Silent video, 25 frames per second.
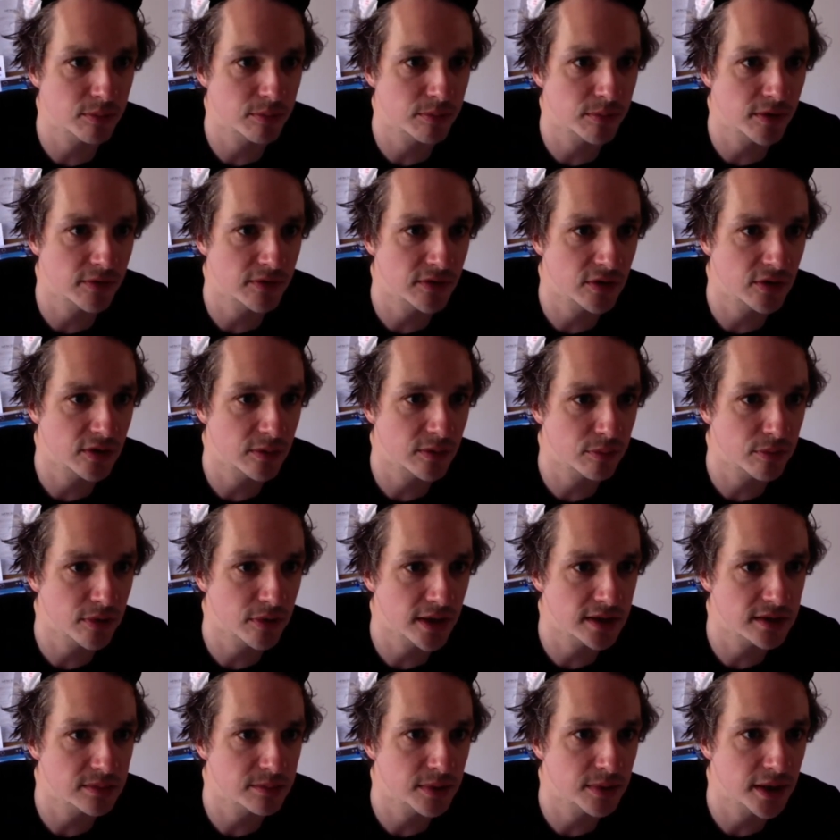have you got to
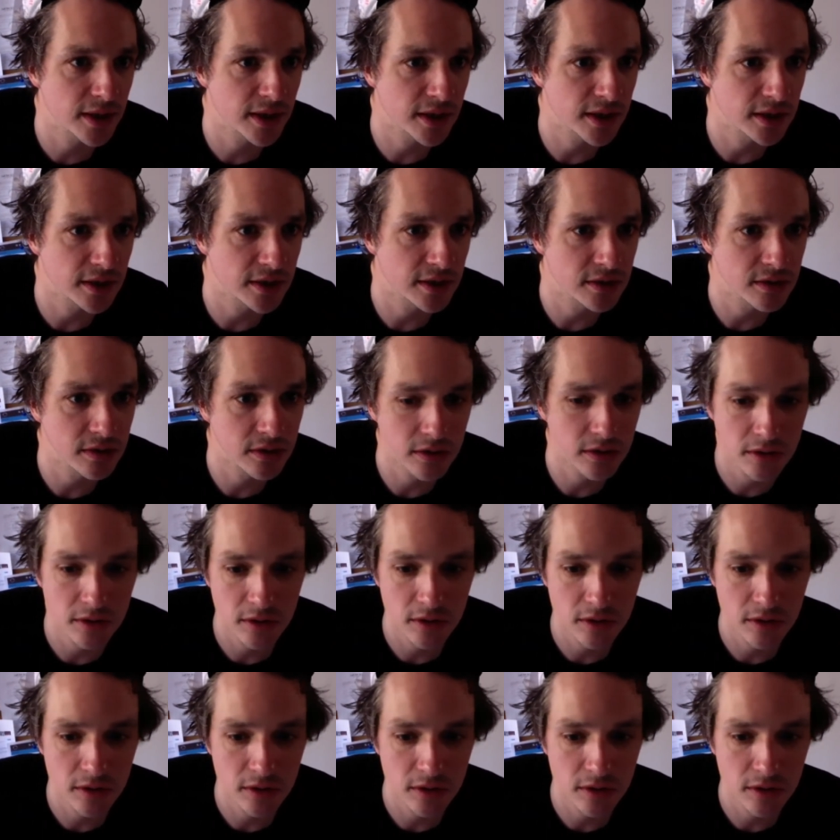press paste?